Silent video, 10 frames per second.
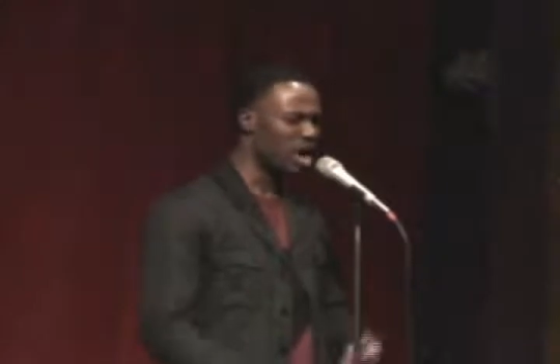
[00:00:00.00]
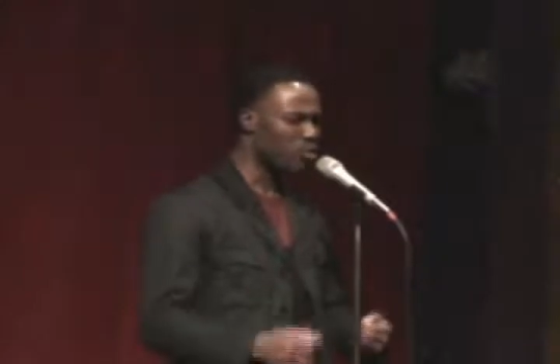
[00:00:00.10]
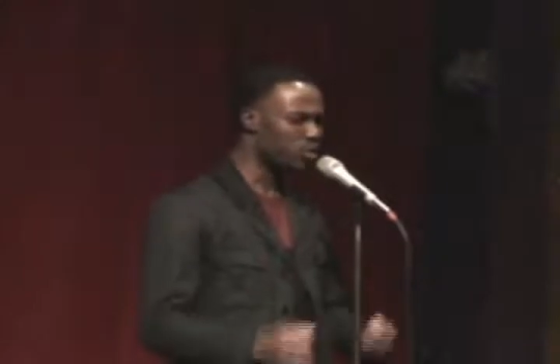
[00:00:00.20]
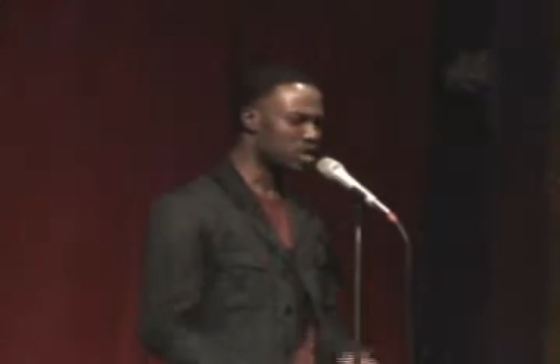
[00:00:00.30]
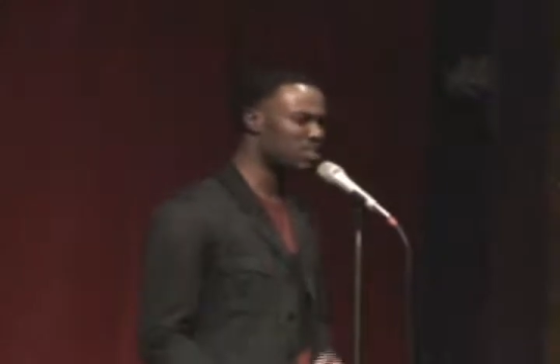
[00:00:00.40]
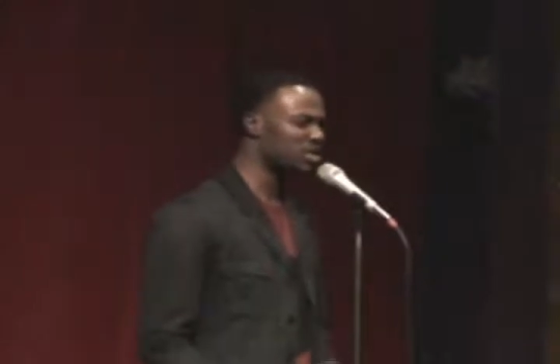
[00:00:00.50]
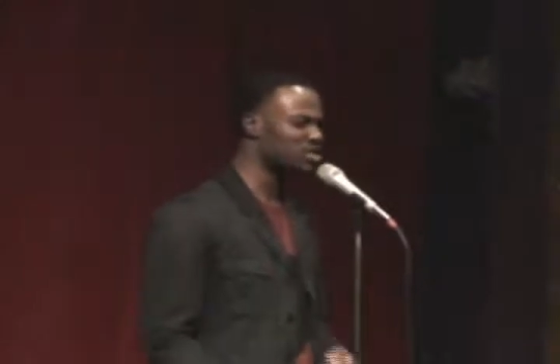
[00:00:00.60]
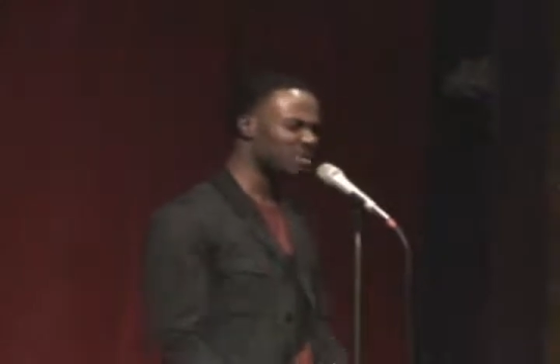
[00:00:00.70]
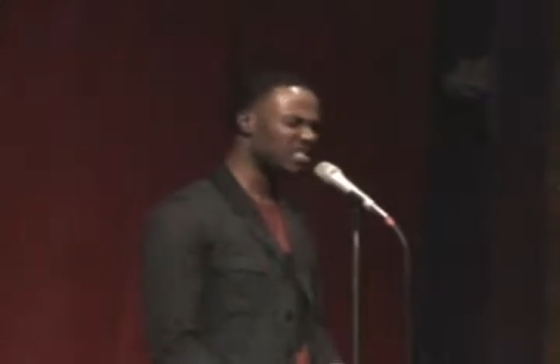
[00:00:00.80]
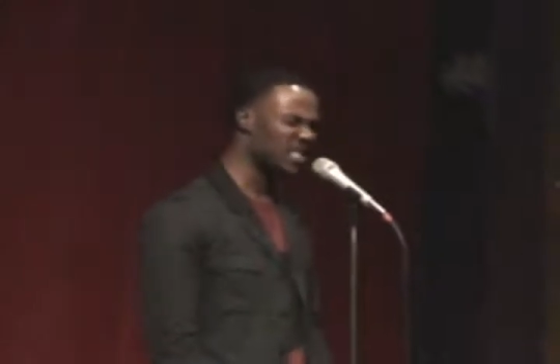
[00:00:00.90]
what she means
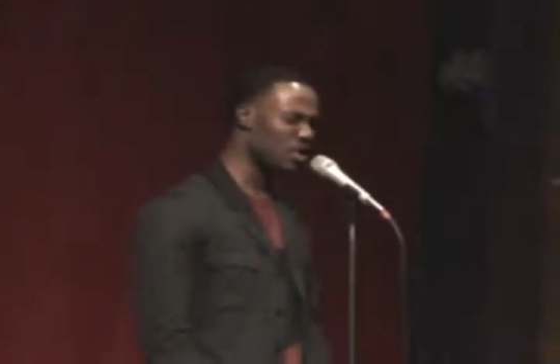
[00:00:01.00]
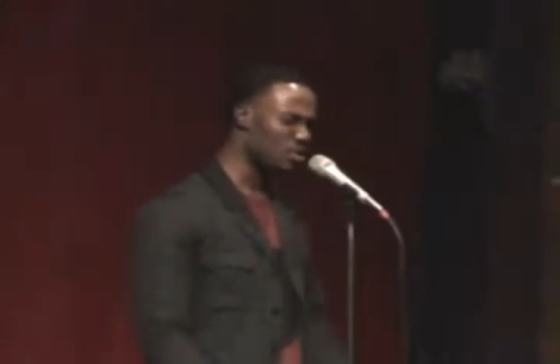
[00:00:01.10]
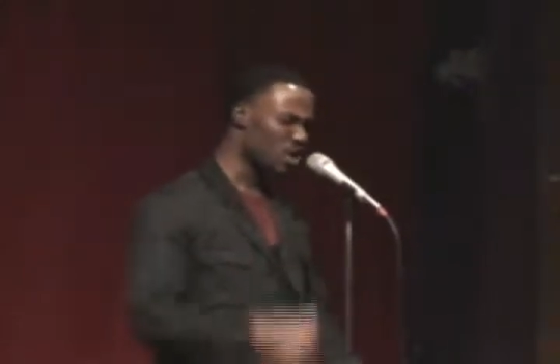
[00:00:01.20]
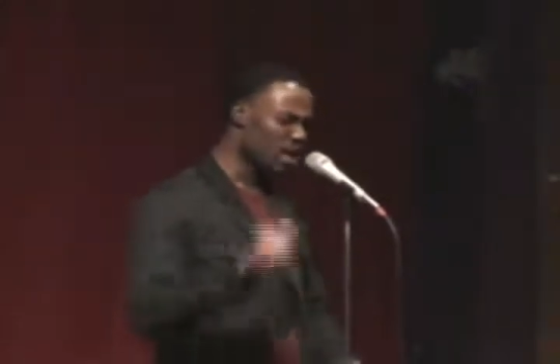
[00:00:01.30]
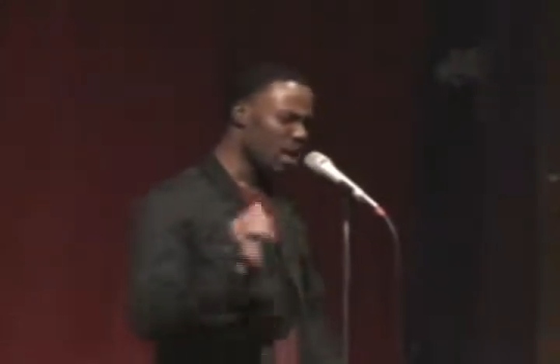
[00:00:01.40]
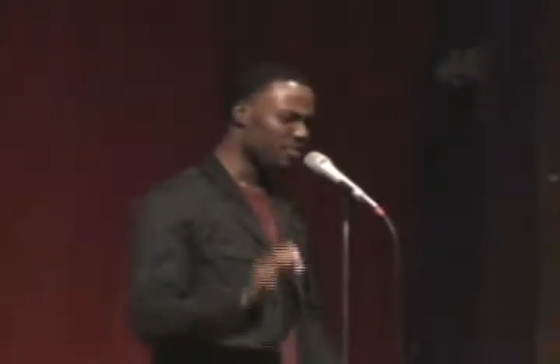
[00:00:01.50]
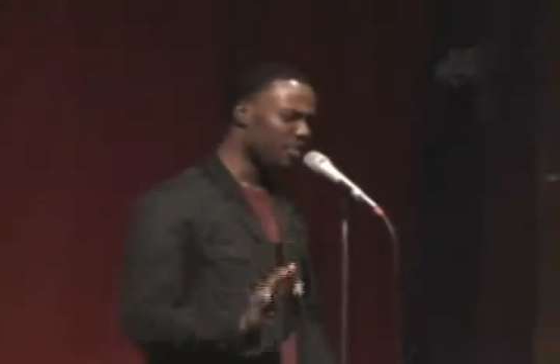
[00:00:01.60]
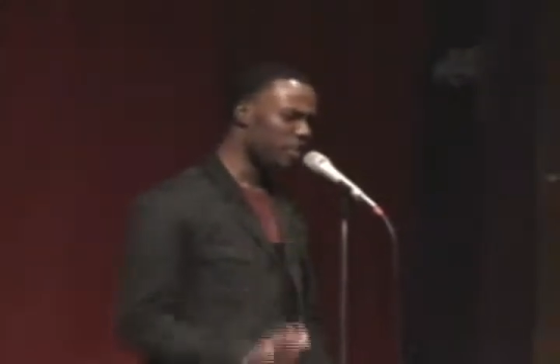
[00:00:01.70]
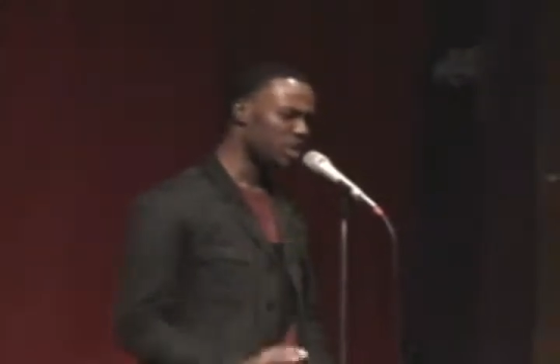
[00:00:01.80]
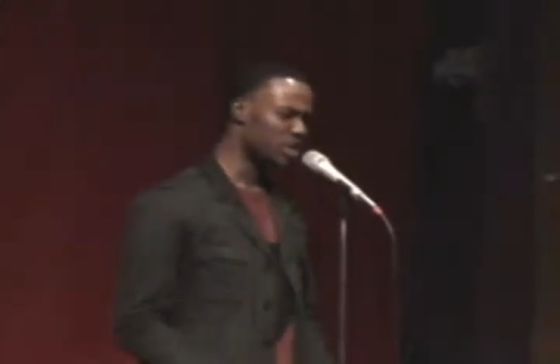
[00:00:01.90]
to me still. And the
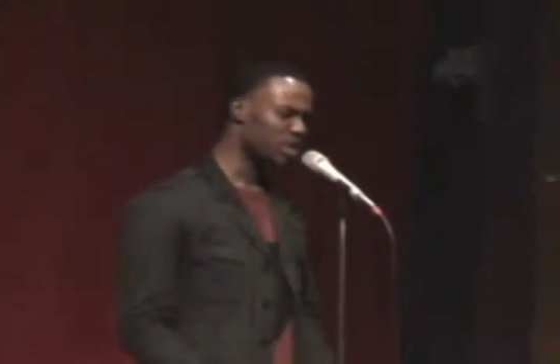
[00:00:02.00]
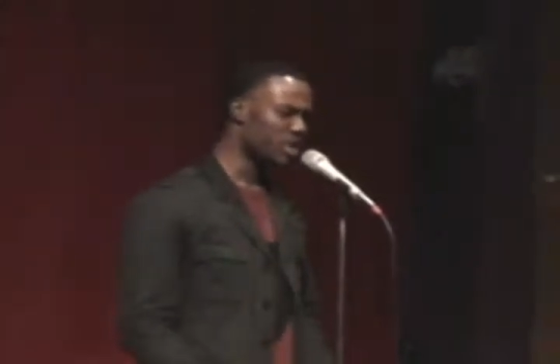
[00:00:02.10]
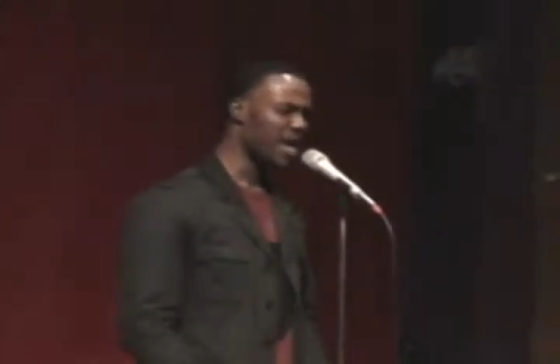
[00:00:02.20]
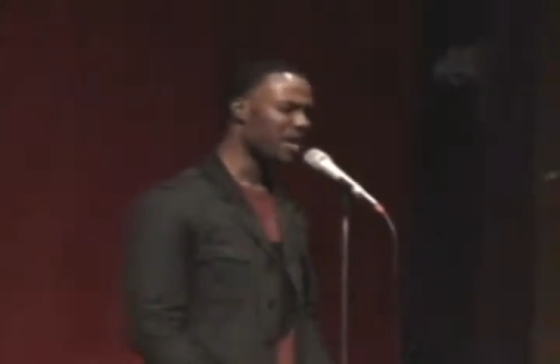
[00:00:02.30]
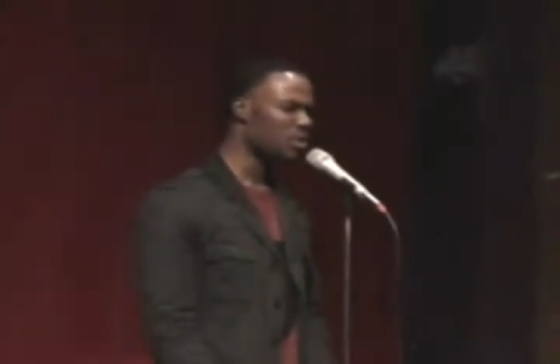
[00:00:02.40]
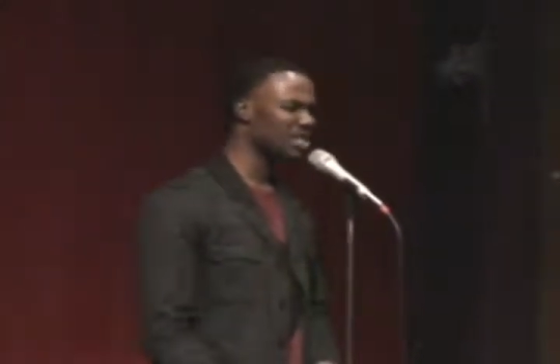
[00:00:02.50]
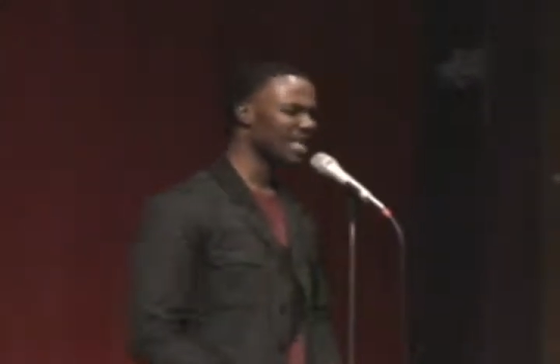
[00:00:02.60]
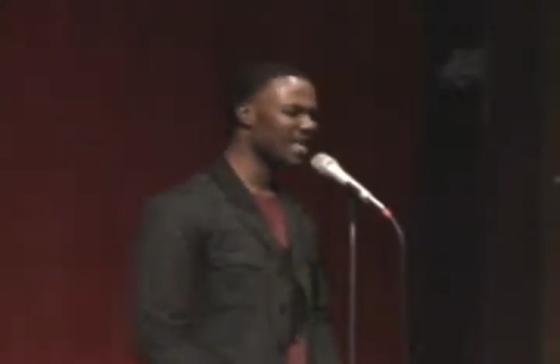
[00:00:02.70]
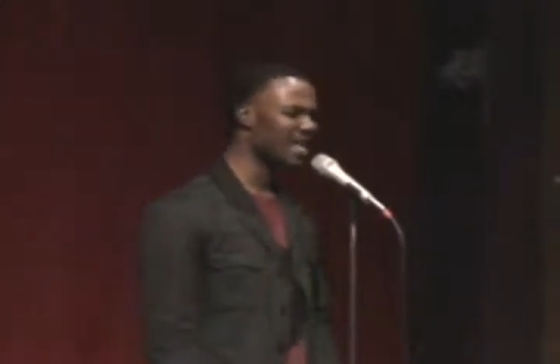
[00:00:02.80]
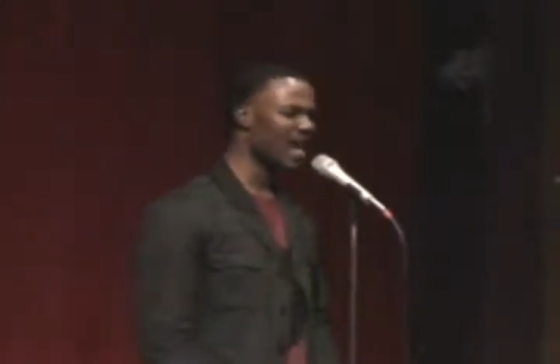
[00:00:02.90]
void she created, which
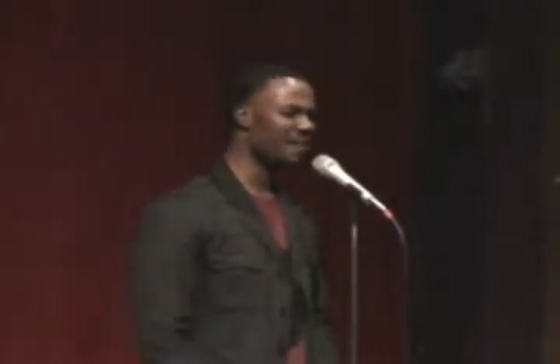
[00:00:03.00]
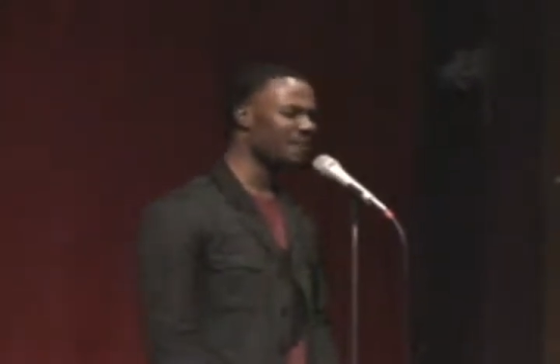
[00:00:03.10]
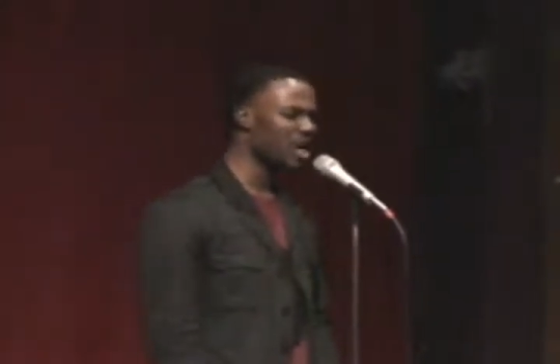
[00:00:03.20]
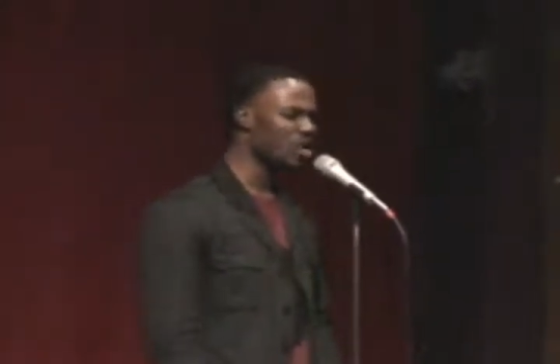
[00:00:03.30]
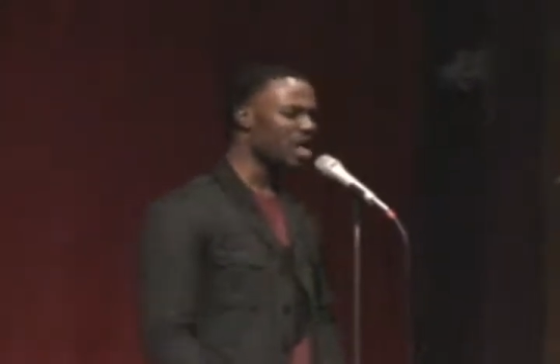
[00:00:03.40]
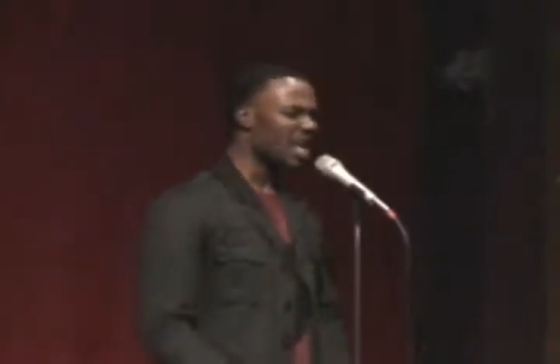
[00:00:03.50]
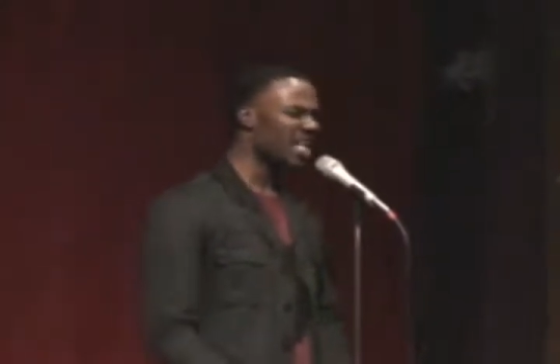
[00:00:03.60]
I dare not feel,